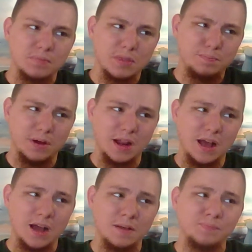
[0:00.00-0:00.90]

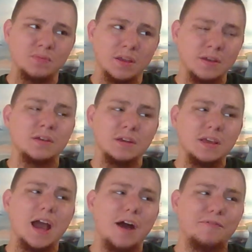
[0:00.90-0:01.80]
But,
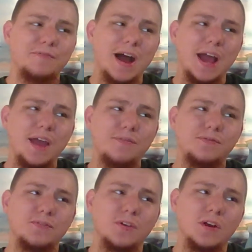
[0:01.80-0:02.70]
yeah, a 5
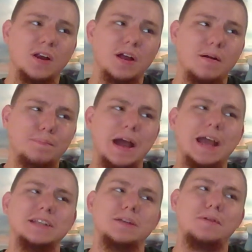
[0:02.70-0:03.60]
for
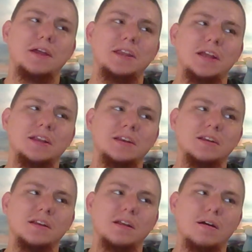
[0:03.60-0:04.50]
biased opinion,
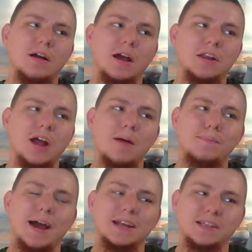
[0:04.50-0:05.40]
a
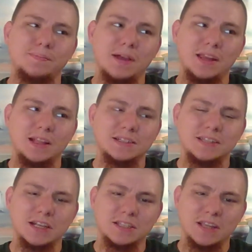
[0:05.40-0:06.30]
non-biased opinion,
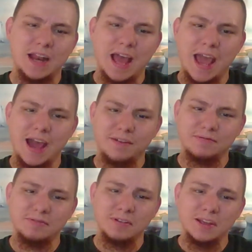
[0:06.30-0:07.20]
6.5
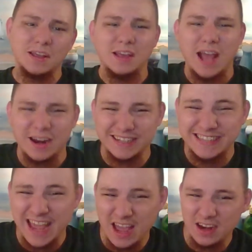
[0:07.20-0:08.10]
out of
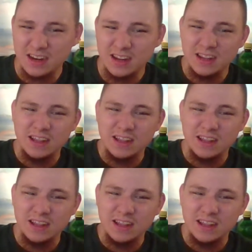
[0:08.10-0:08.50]
10.